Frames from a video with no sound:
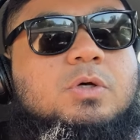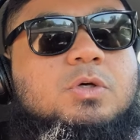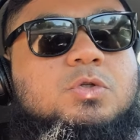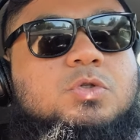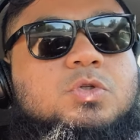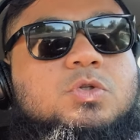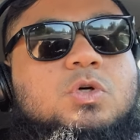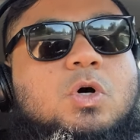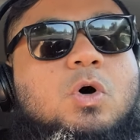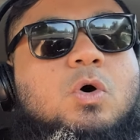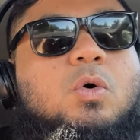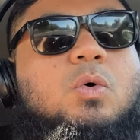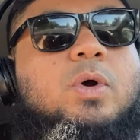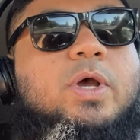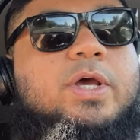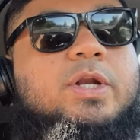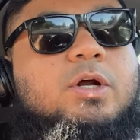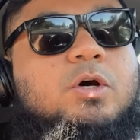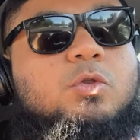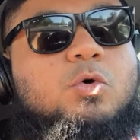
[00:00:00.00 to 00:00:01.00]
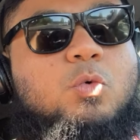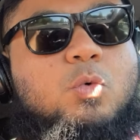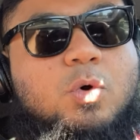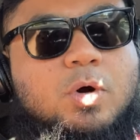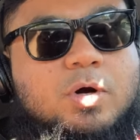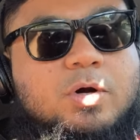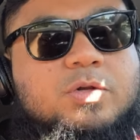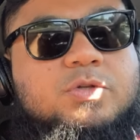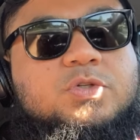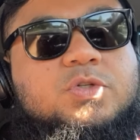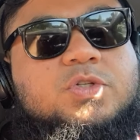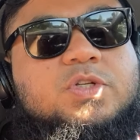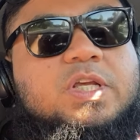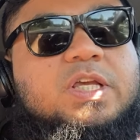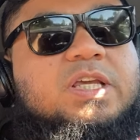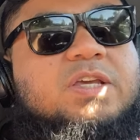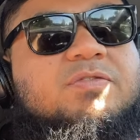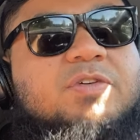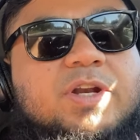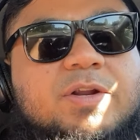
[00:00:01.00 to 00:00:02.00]
So, in other words,
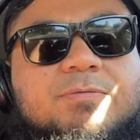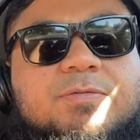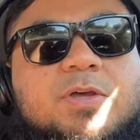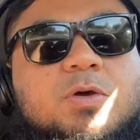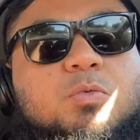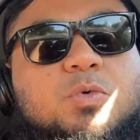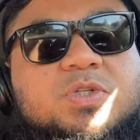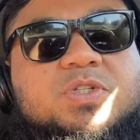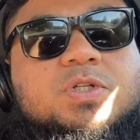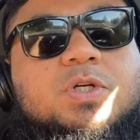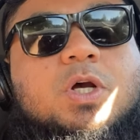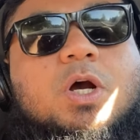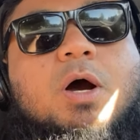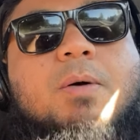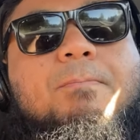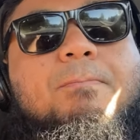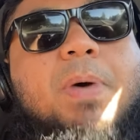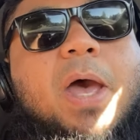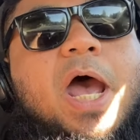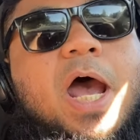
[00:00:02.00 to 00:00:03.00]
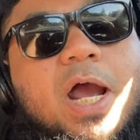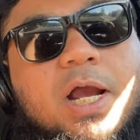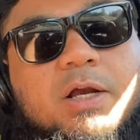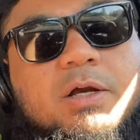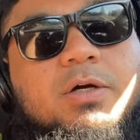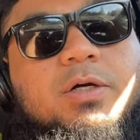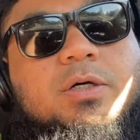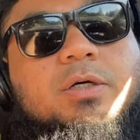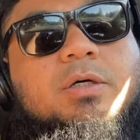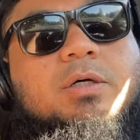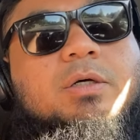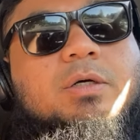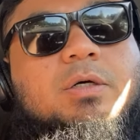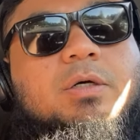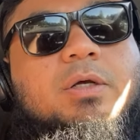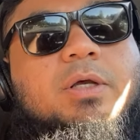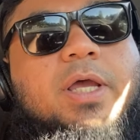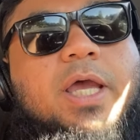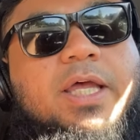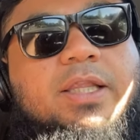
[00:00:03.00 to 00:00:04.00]
even if he was to come back,
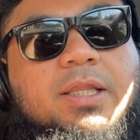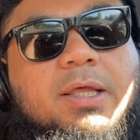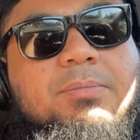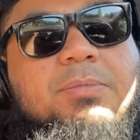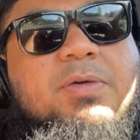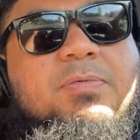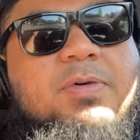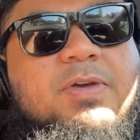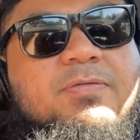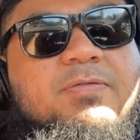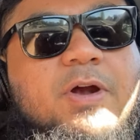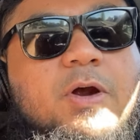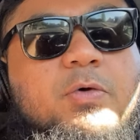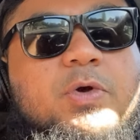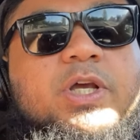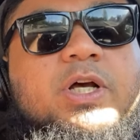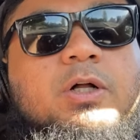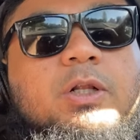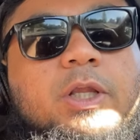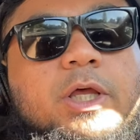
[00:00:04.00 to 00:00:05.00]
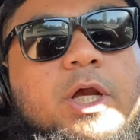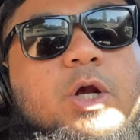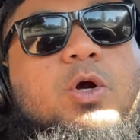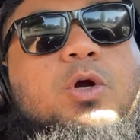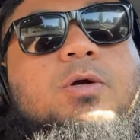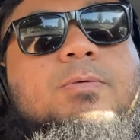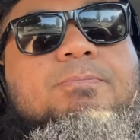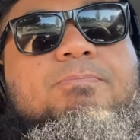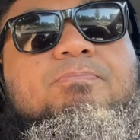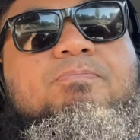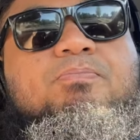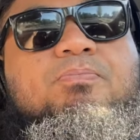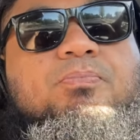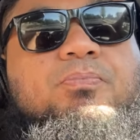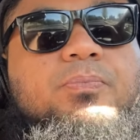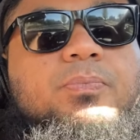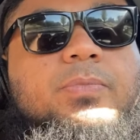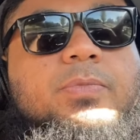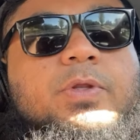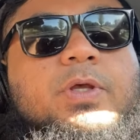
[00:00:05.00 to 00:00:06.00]
and let me be very clear,
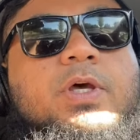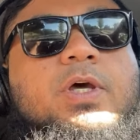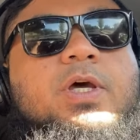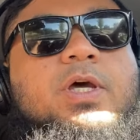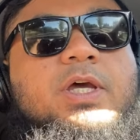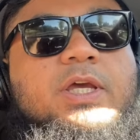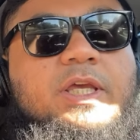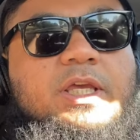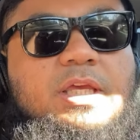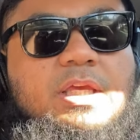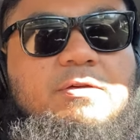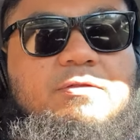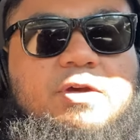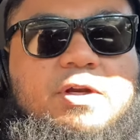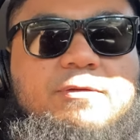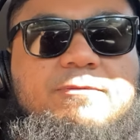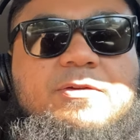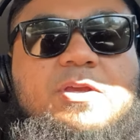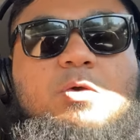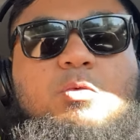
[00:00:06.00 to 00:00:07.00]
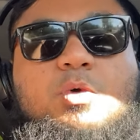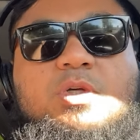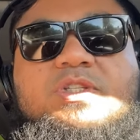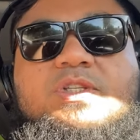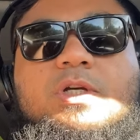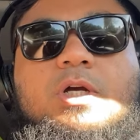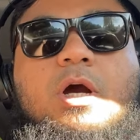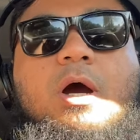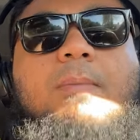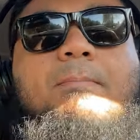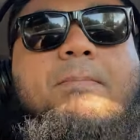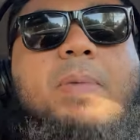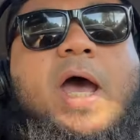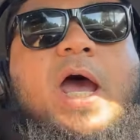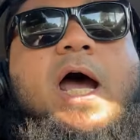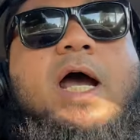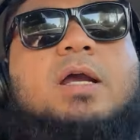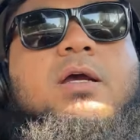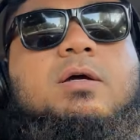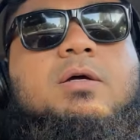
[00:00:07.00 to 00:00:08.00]
even if he was to come
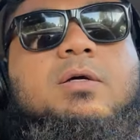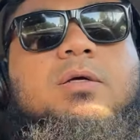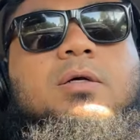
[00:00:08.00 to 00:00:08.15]
back,